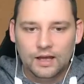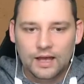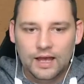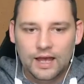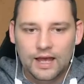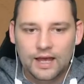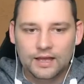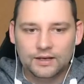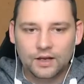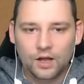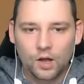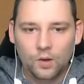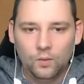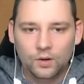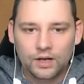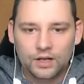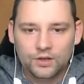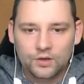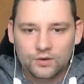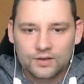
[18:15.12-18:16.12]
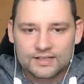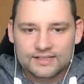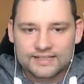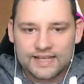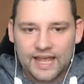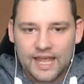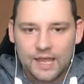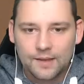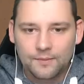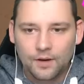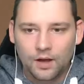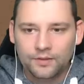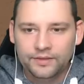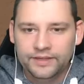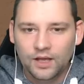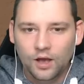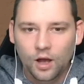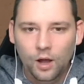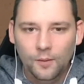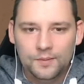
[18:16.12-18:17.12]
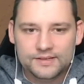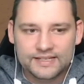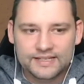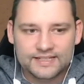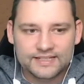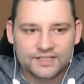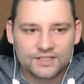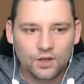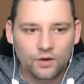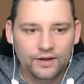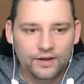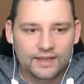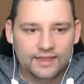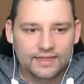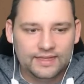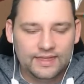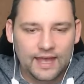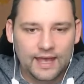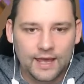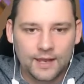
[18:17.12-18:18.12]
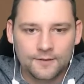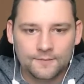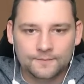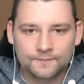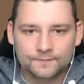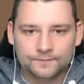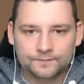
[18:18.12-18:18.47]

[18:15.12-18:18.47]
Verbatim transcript: and I want to do the same on the opposite side then.